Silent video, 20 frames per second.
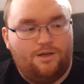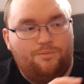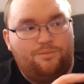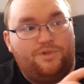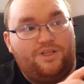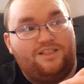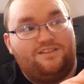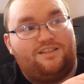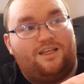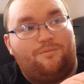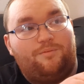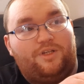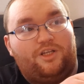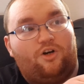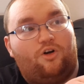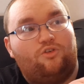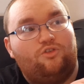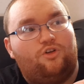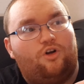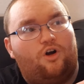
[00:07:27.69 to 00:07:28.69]
But he sent me
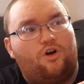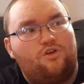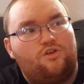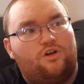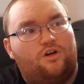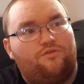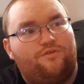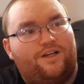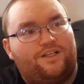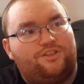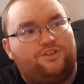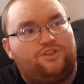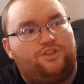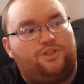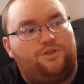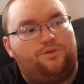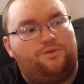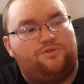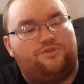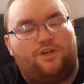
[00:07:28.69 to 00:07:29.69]
Hong Kong
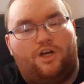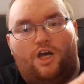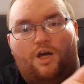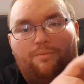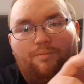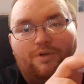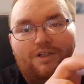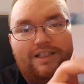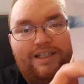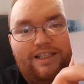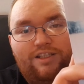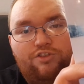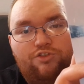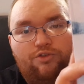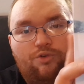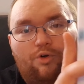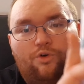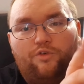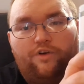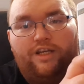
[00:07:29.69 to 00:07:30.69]
Rescue's Police
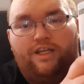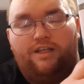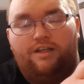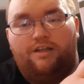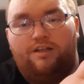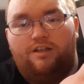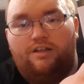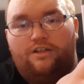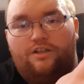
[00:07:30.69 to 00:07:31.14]
Story.